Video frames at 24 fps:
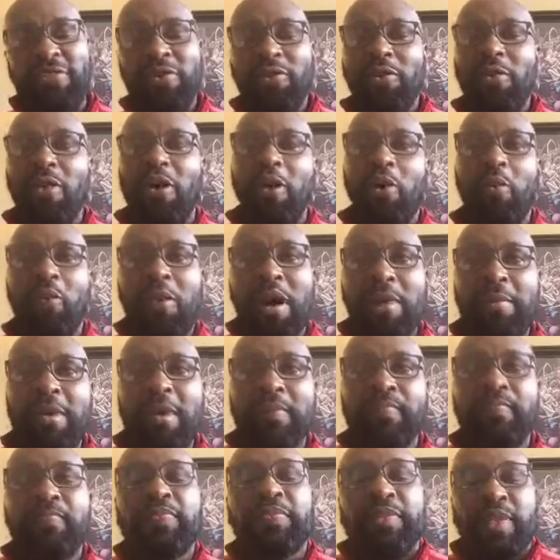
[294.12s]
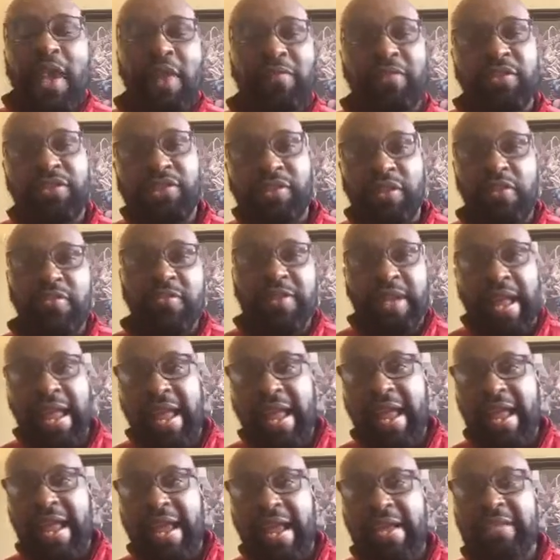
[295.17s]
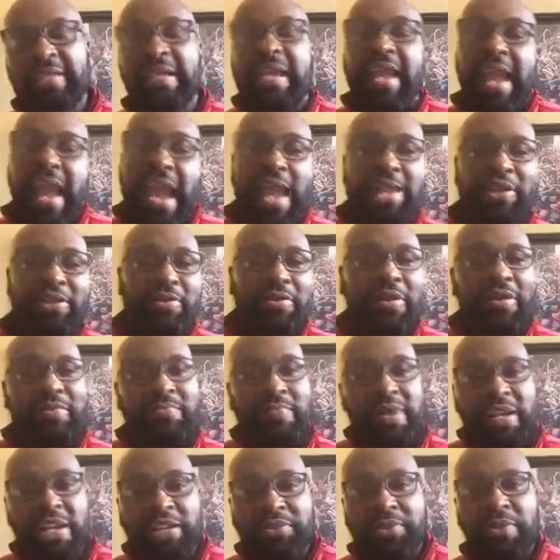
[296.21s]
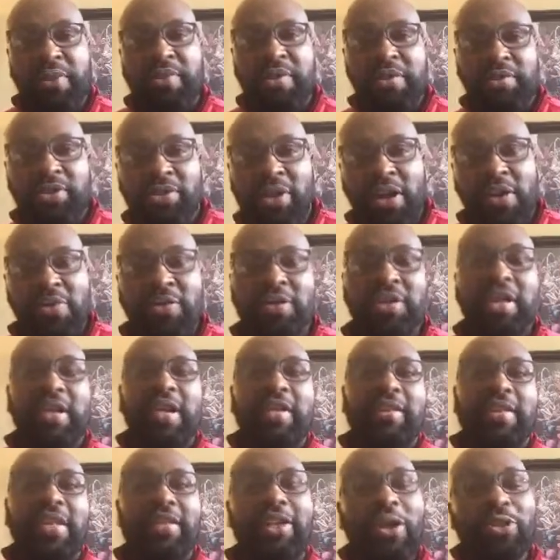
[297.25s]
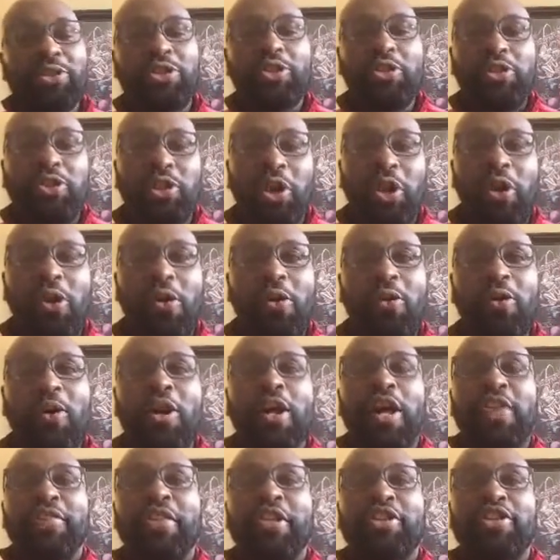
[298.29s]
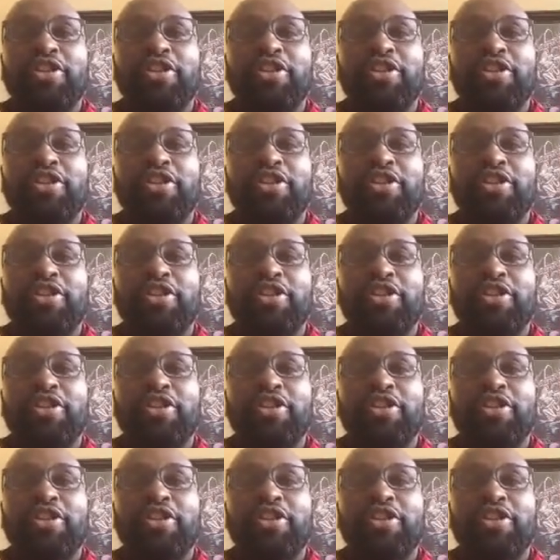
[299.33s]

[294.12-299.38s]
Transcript: you are a woman of a certain age and you're in ministry in the church, then don't you know the